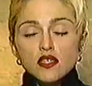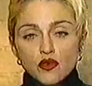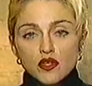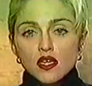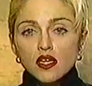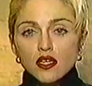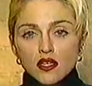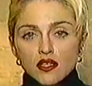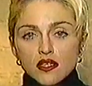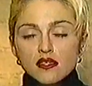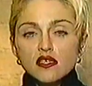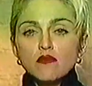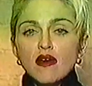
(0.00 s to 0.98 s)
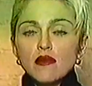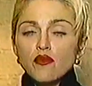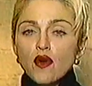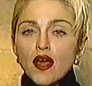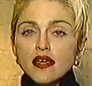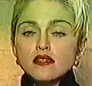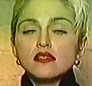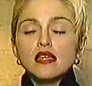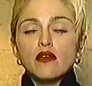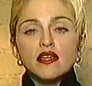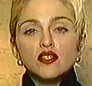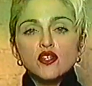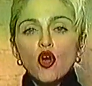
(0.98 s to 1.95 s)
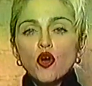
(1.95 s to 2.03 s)
you can clearly see my breasts. Now, they
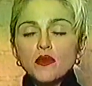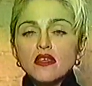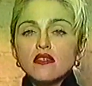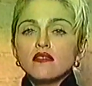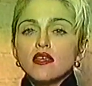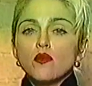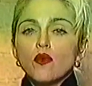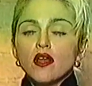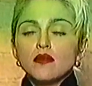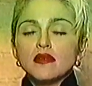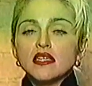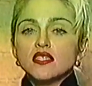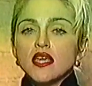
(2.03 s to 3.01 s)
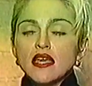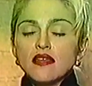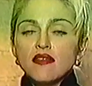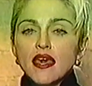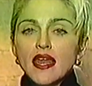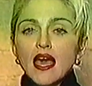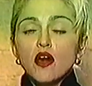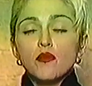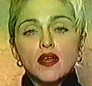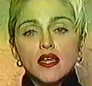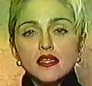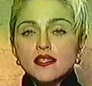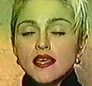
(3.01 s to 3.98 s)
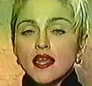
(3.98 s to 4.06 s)
told me that they wanted me to take that out, but I
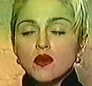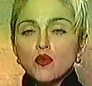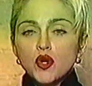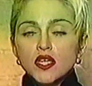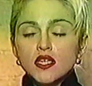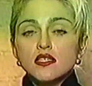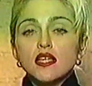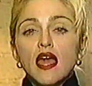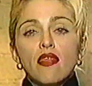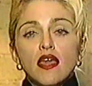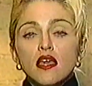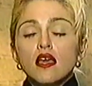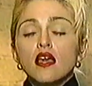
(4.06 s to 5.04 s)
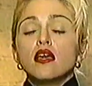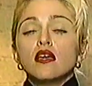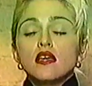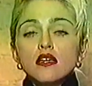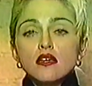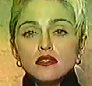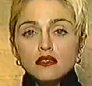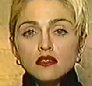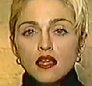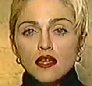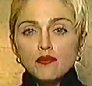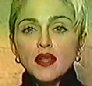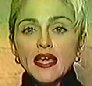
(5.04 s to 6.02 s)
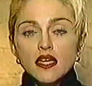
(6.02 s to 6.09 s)
said I wouldn't, and they
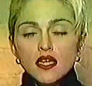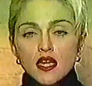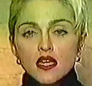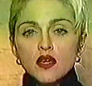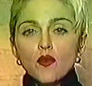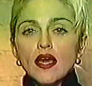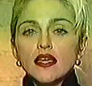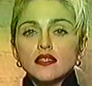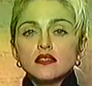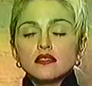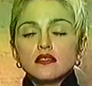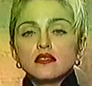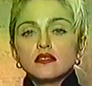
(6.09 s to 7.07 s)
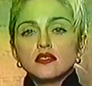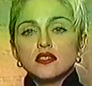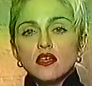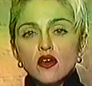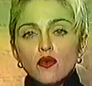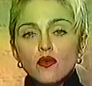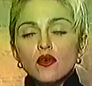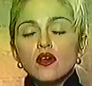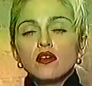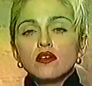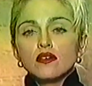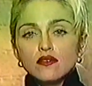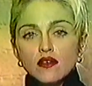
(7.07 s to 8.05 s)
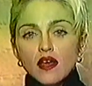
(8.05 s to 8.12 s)
played it anyways. So
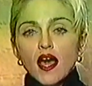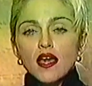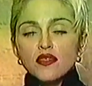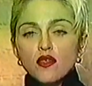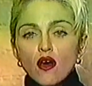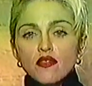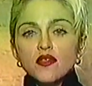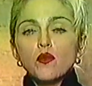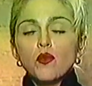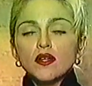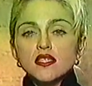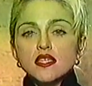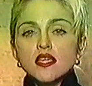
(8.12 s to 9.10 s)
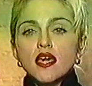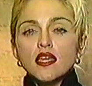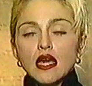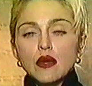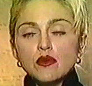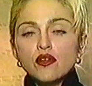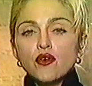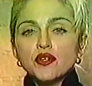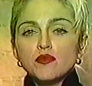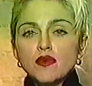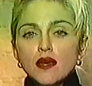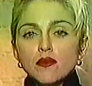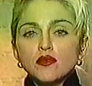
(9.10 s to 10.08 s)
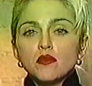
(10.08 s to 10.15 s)
I thought that once again I was going to be
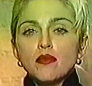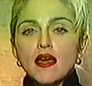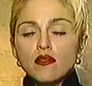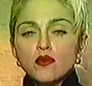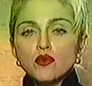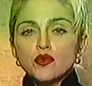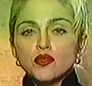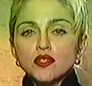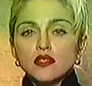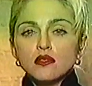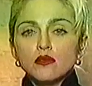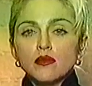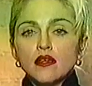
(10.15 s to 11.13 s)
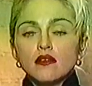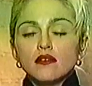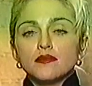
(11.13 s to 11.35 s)
able to bend the rules a little bit.